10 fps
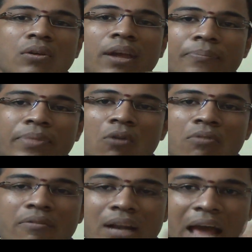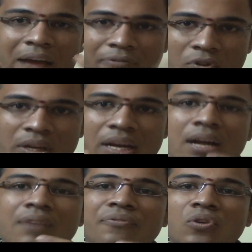Okay. Now we will have to
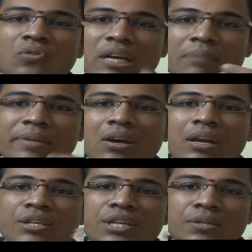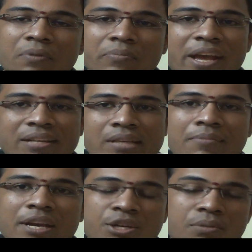learn few terminologies from the
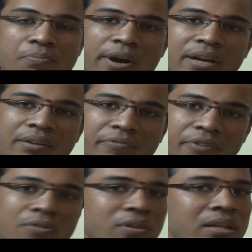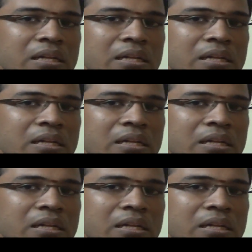examination point of view.